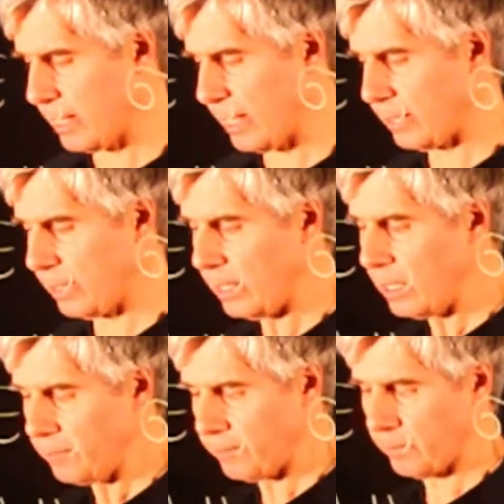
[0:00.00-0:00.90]
that
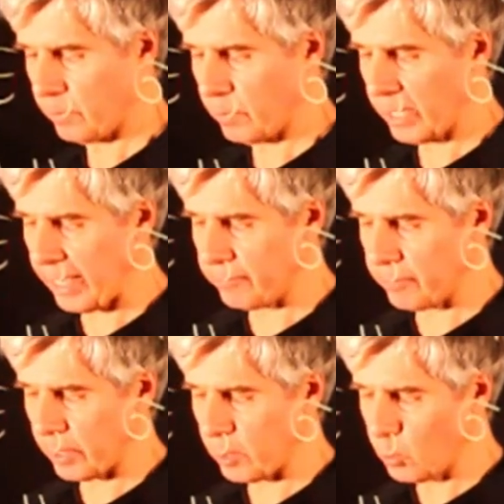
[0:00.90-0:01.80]
if we have
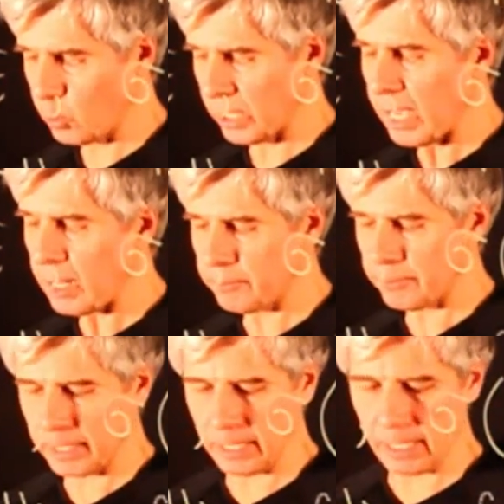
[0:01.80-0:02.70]
a root
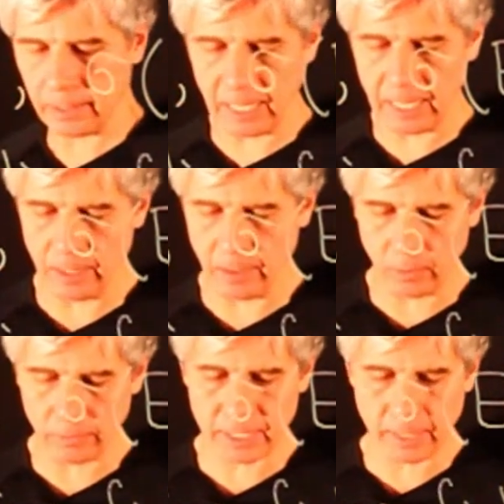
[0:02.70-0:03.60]
alpha in E
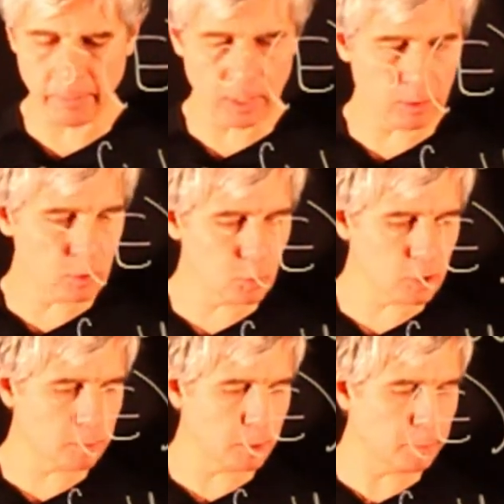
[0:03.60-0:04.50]
of some
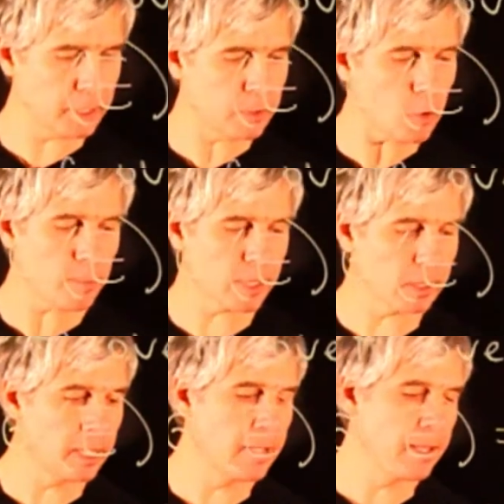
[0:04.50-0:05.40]
irreducible polynomial,
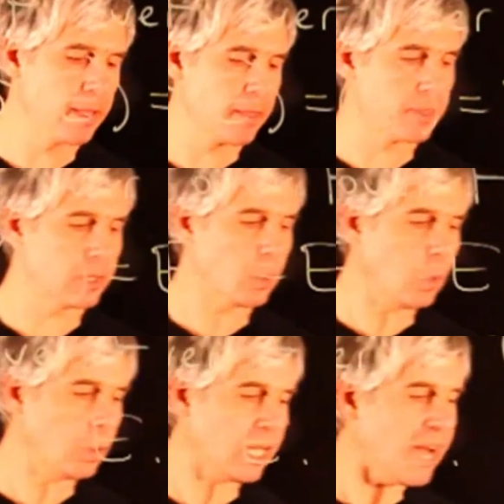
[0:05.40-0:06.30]
then
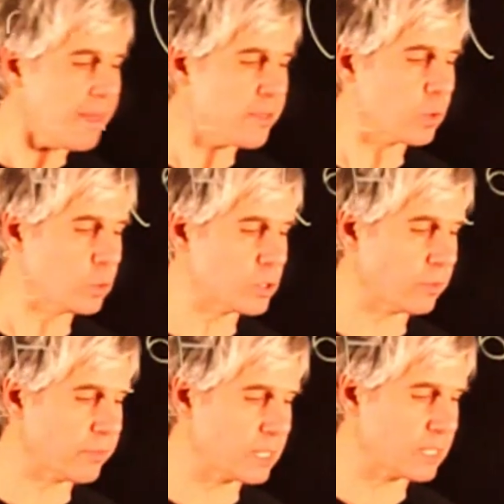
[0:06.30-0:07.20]
all other roots
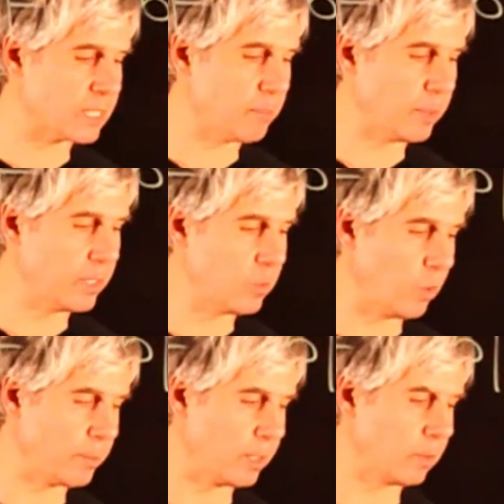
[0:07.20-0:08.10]
of the same
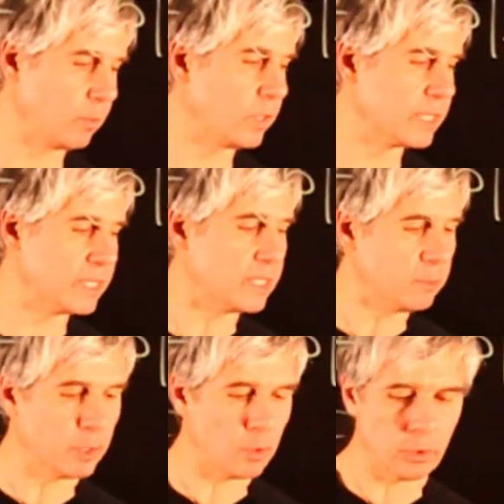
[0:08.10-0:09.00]
polynomial will still
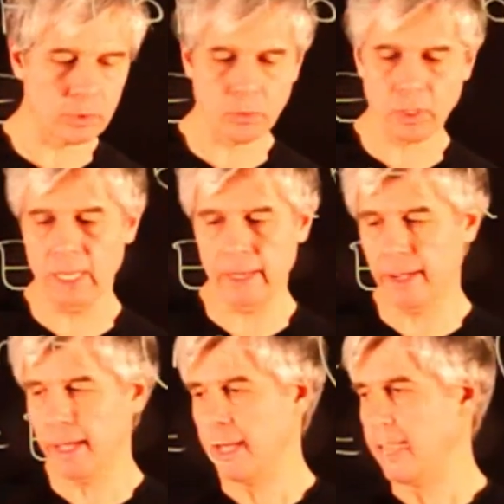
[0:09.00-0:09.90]
belong to E.
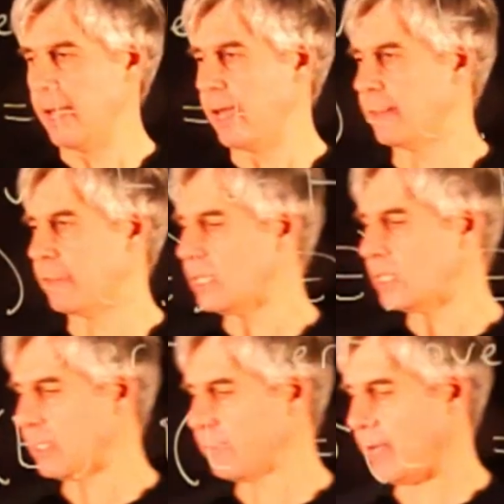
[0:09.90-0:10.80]
And
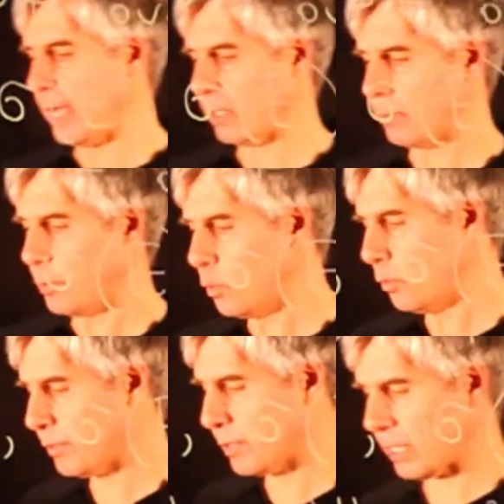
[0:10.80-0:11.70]
this, in fact,
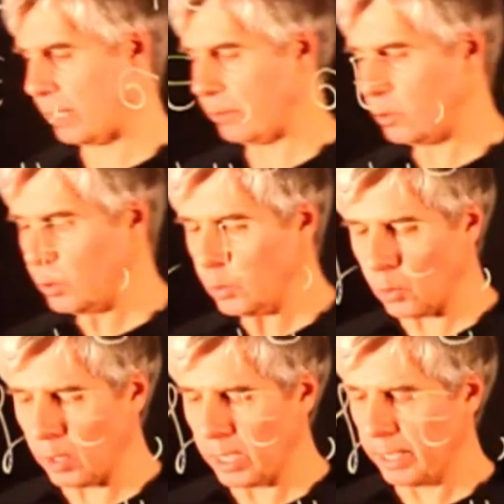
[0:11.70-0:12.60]
proves
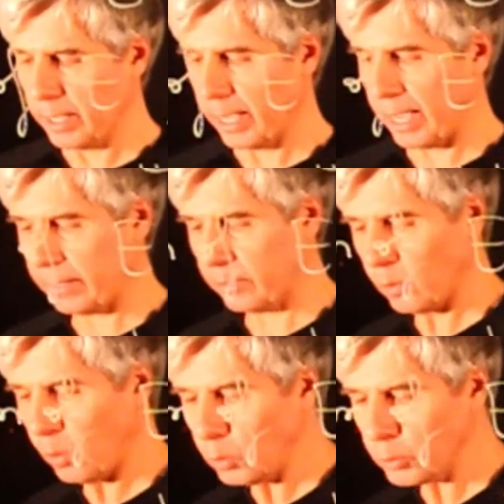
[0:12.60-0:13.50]
2, and
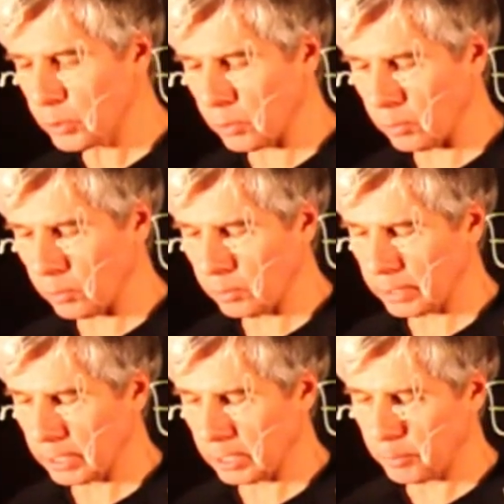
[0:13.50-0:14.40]
also
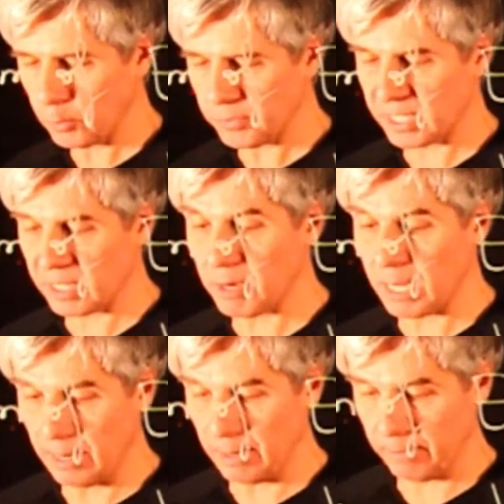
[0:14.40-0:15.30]
it proves 3.